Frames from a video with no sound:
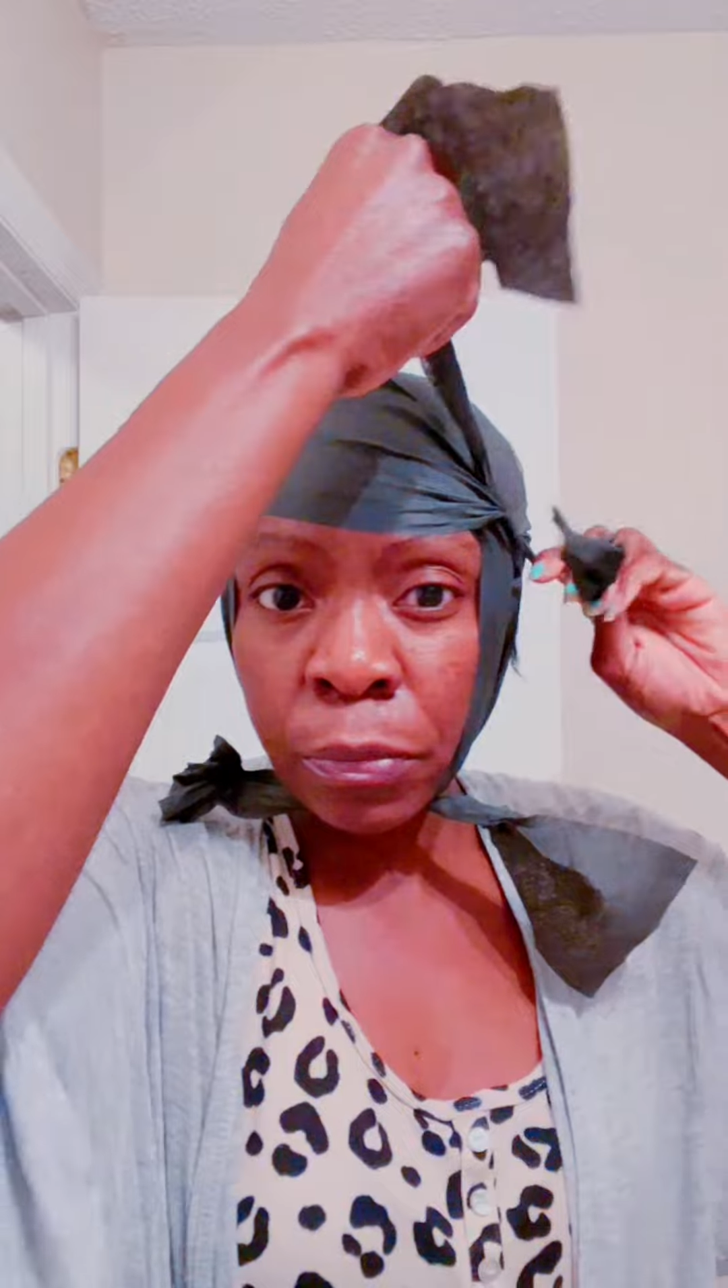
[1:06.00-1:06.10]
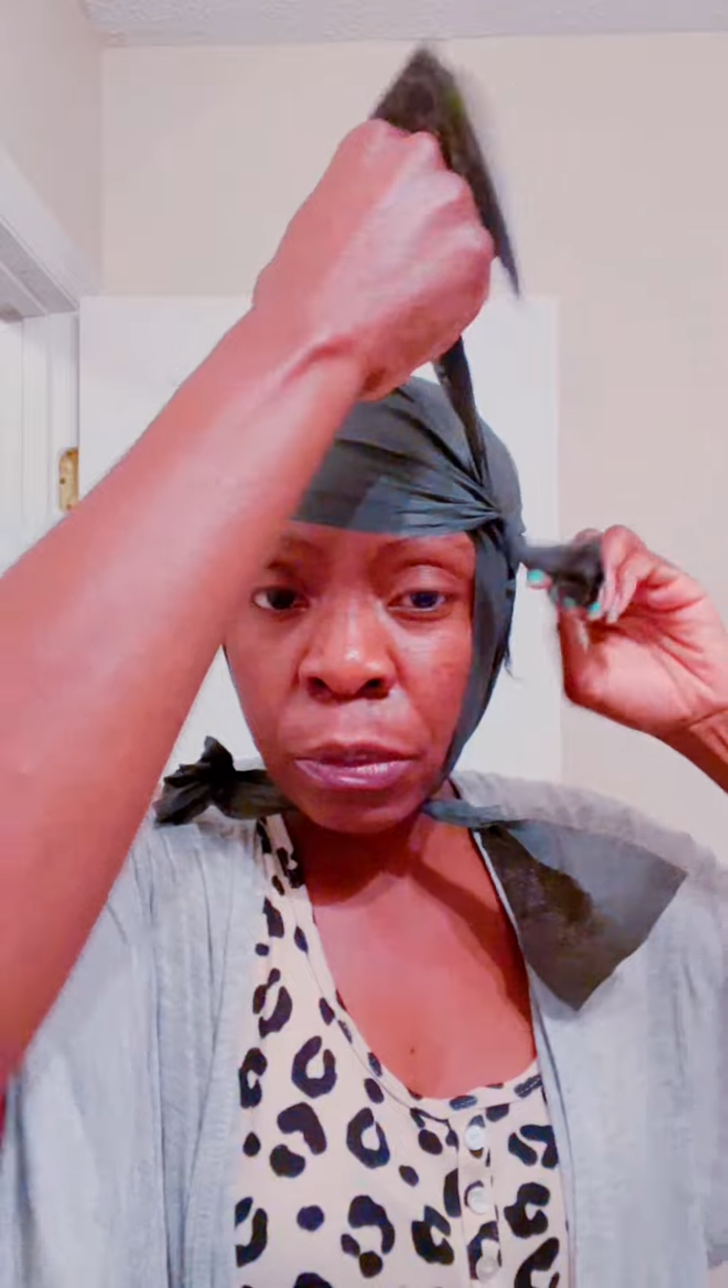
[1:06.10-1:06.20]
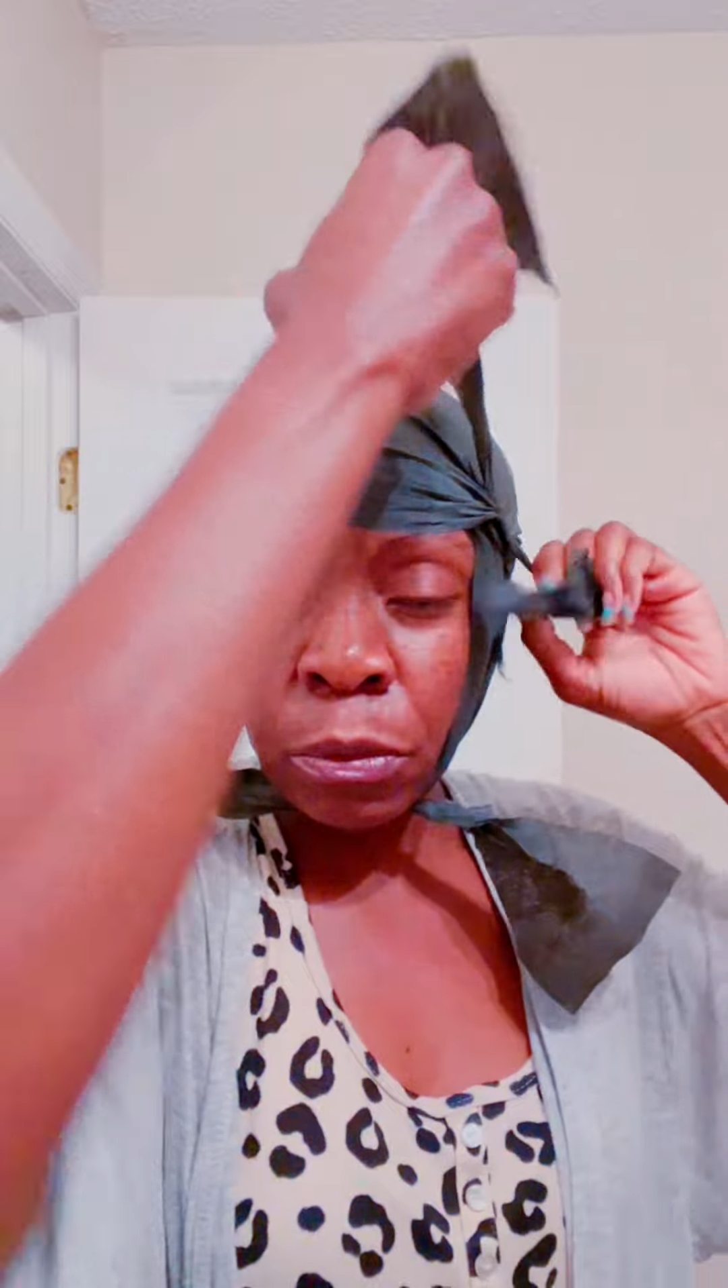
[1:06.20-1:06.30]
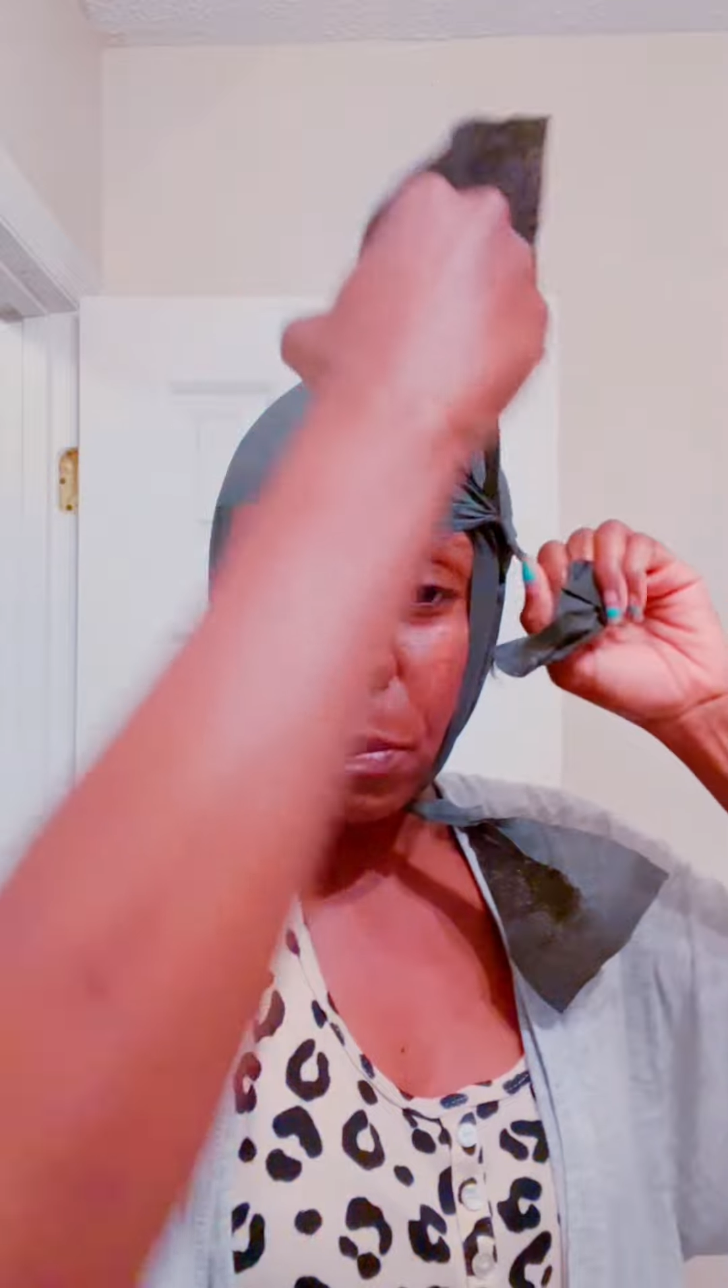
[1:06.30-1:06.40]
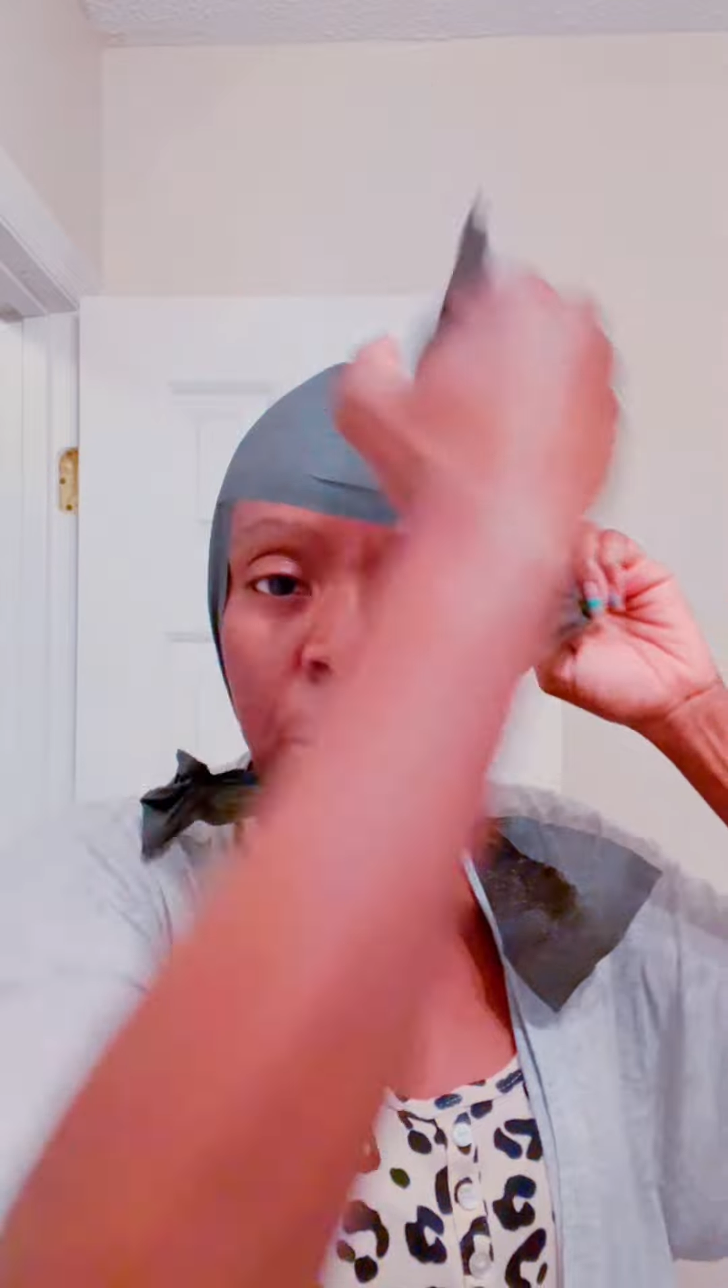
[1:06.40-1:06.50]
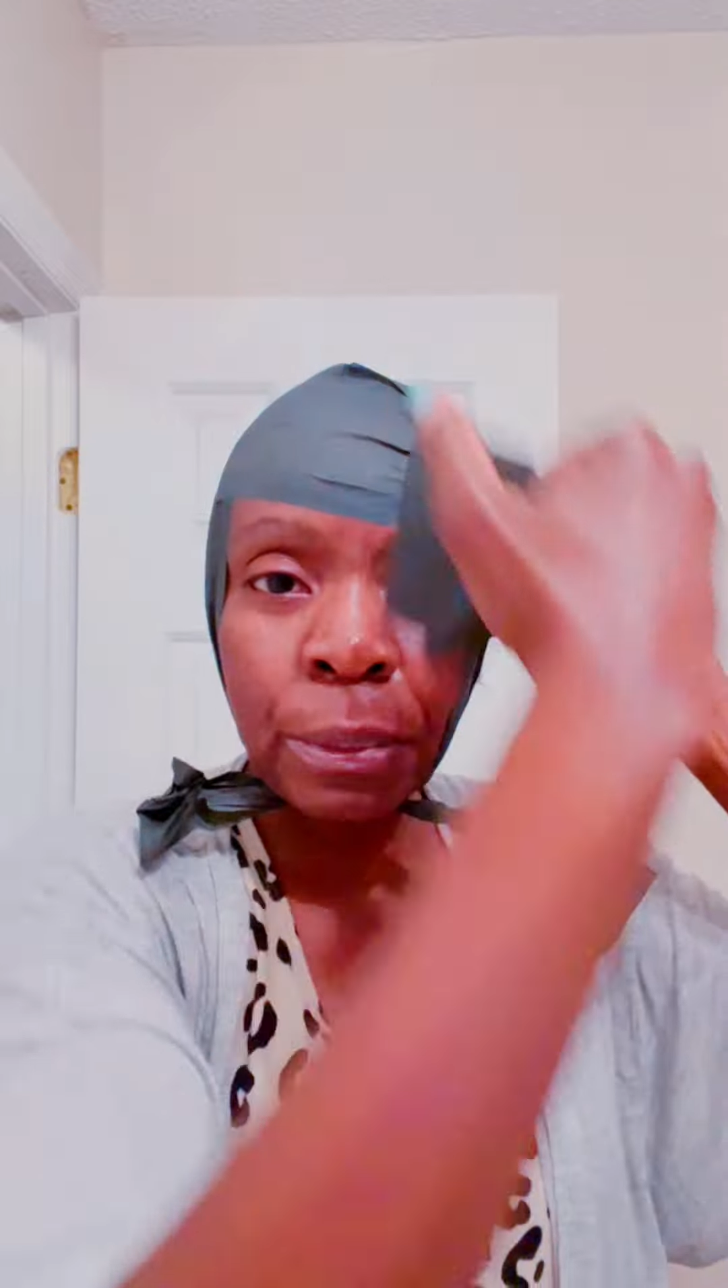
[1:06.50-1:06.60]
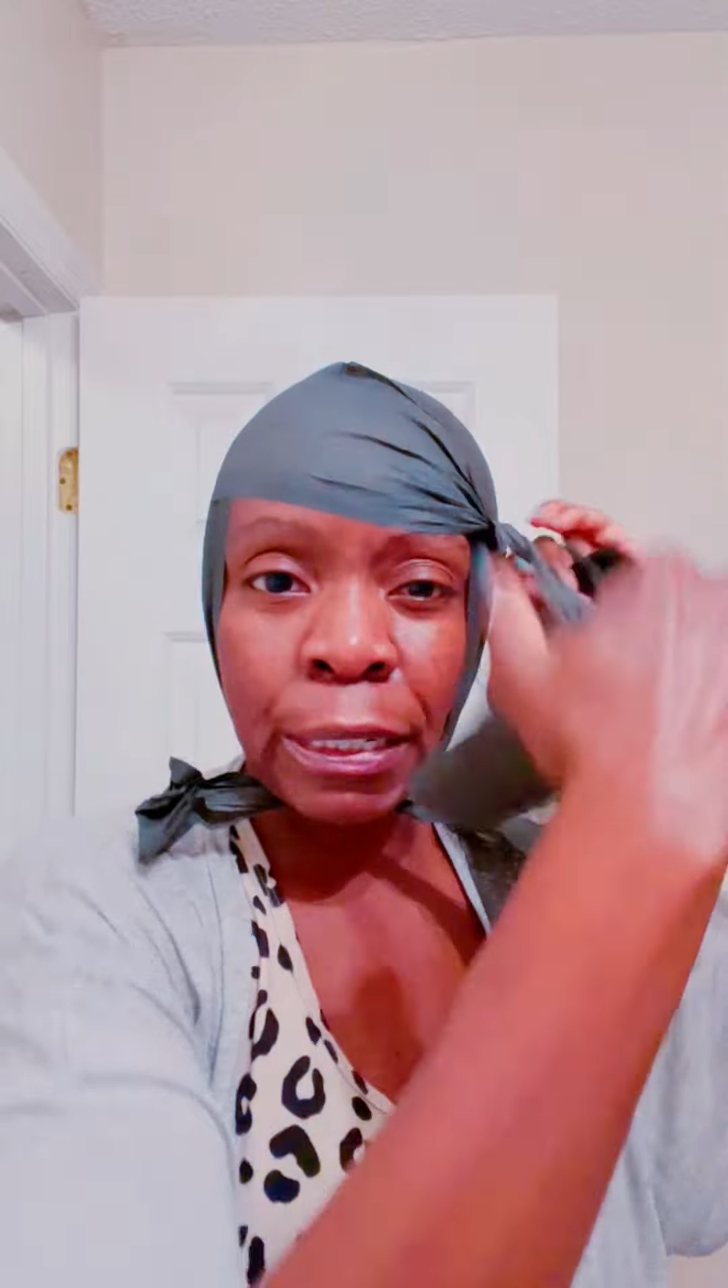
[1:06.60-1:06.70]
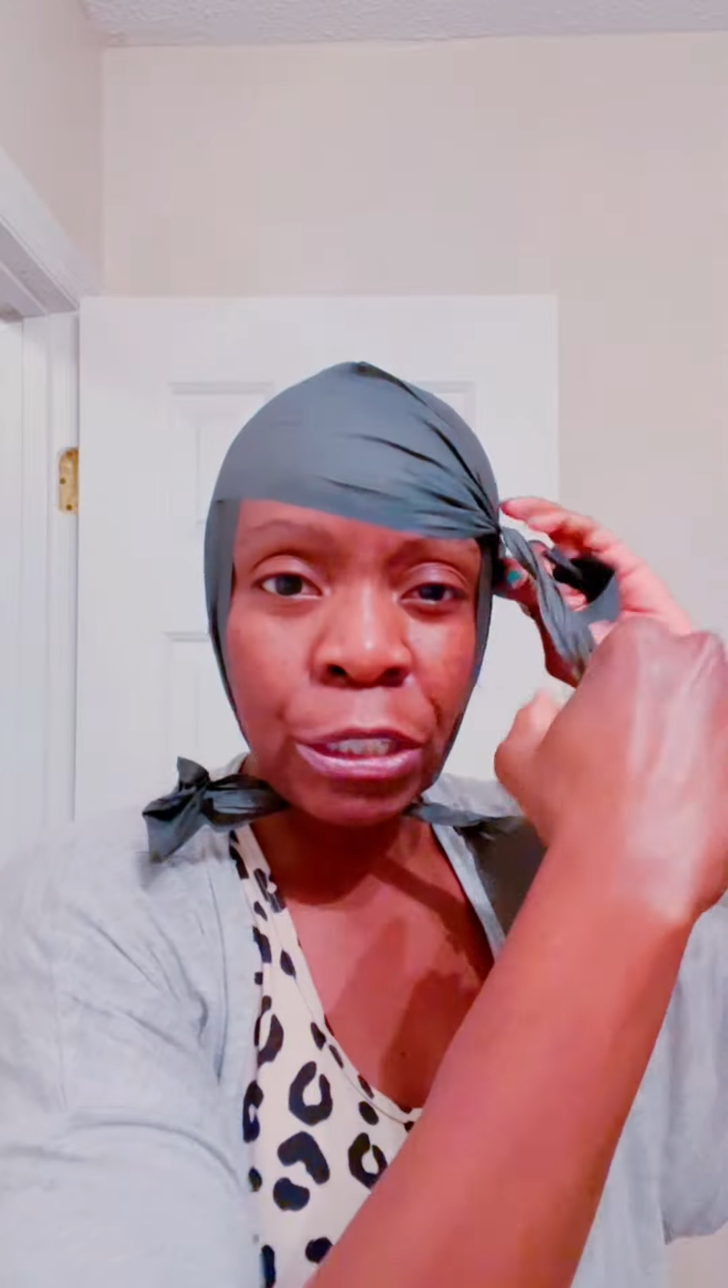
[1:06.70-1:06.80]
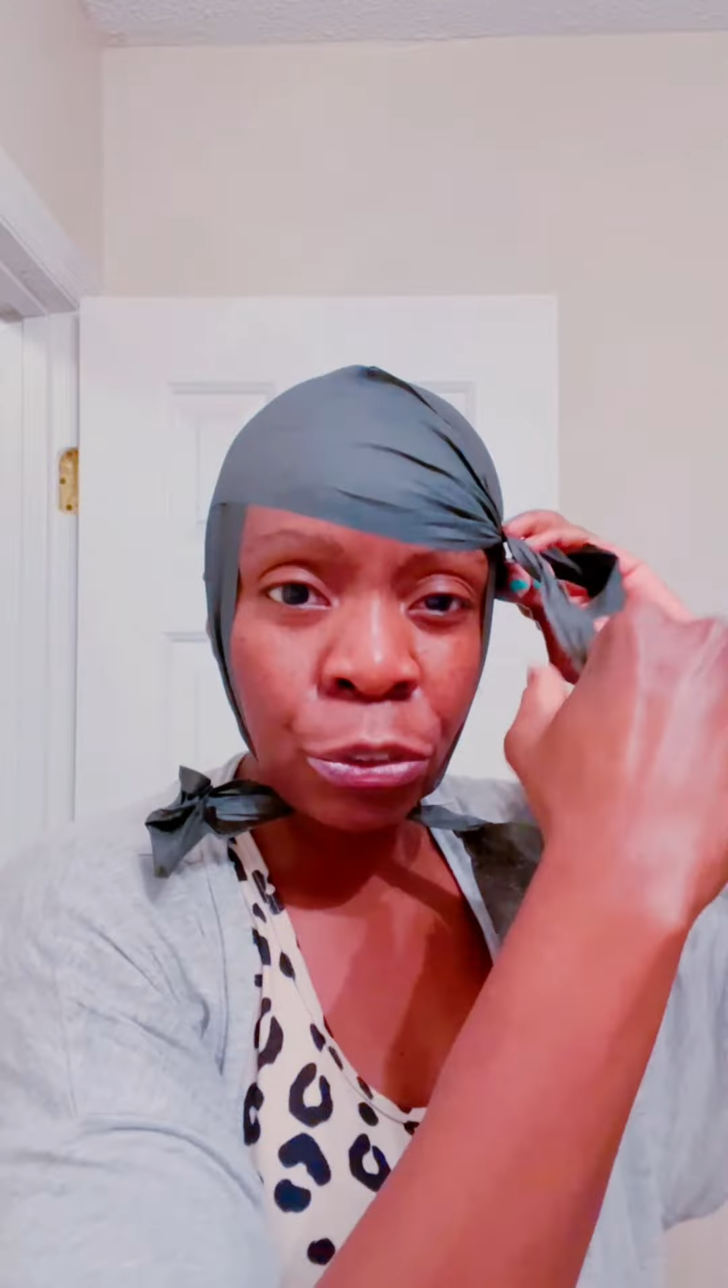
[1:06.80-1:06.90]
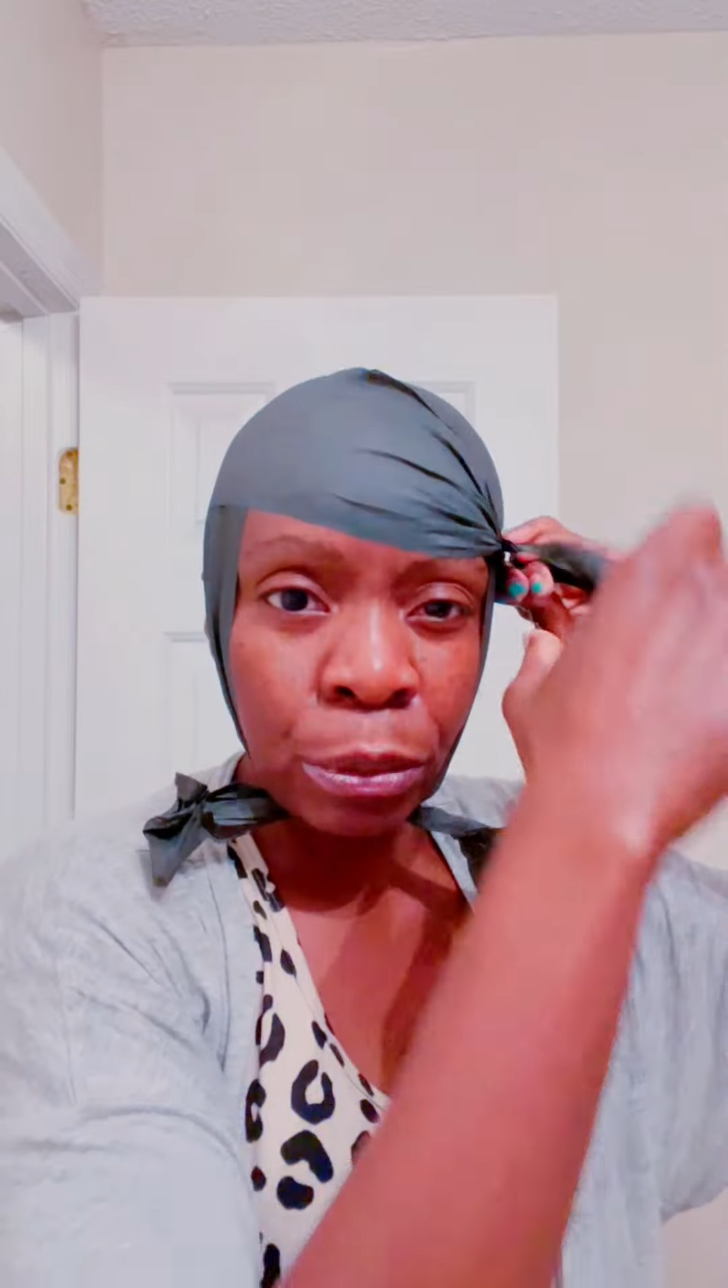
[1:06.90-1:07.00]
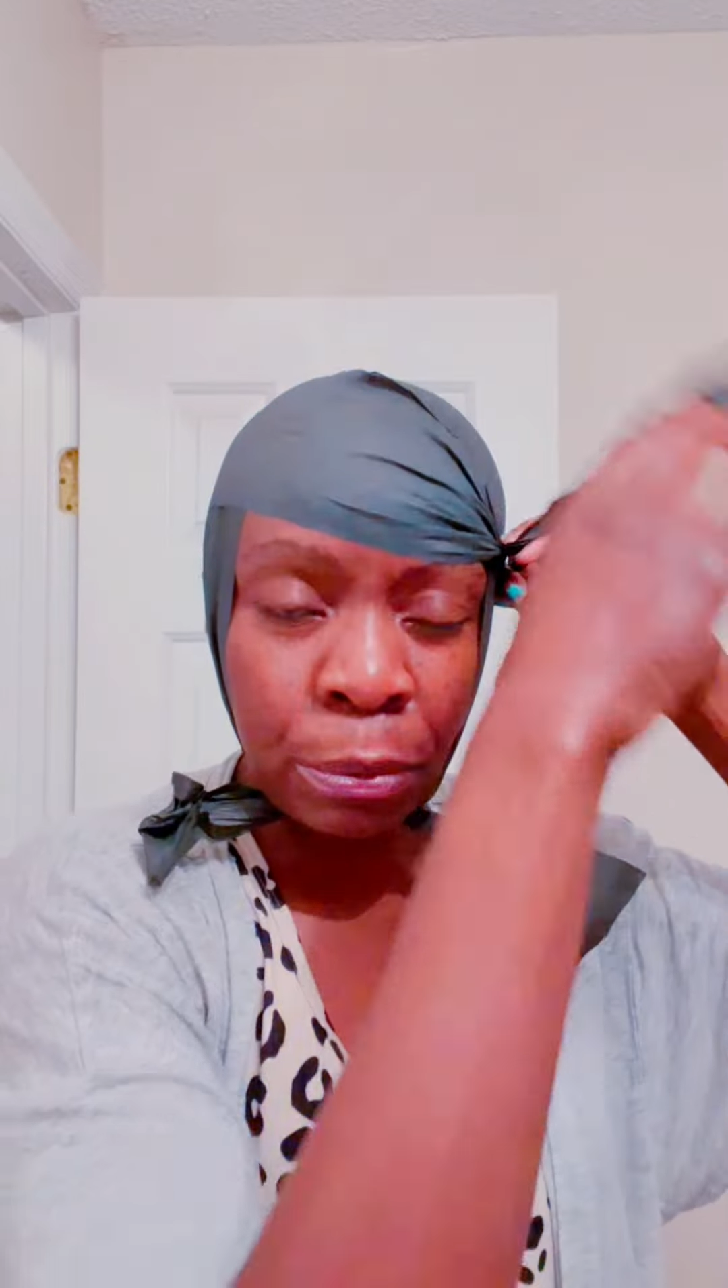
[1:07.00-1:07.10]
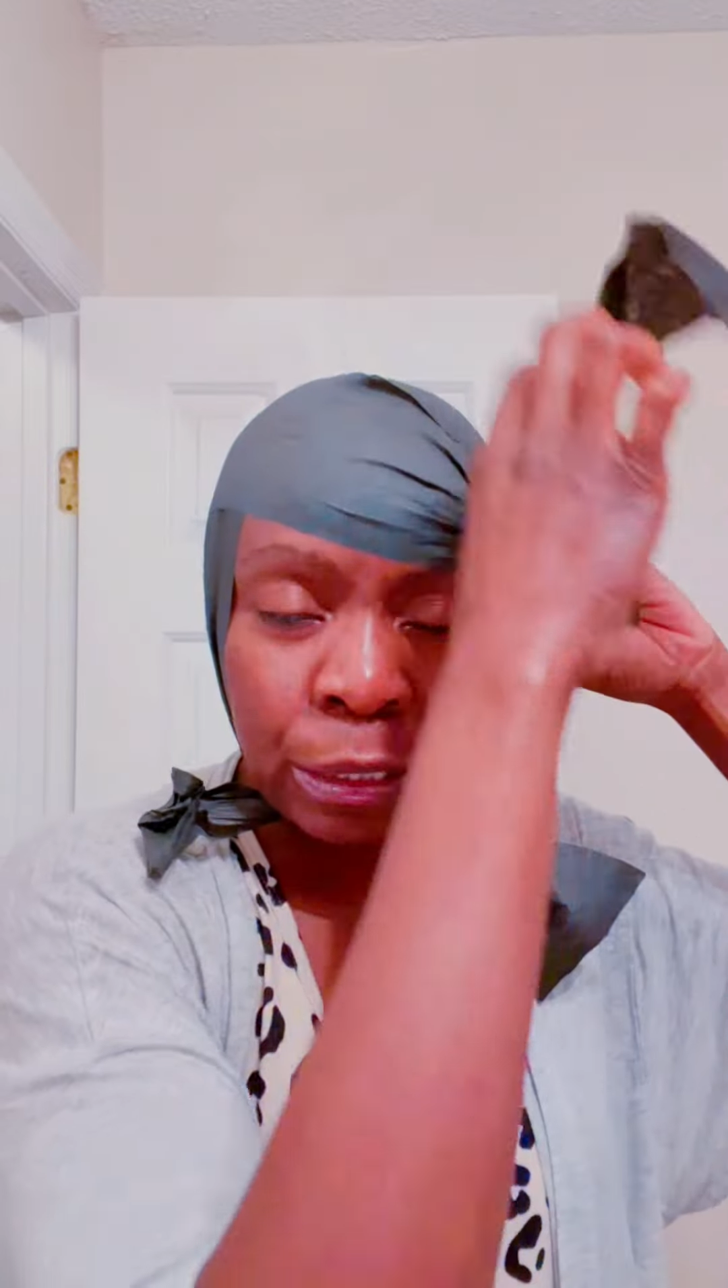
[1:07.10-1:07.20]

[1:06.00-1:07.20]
Remember, these strips,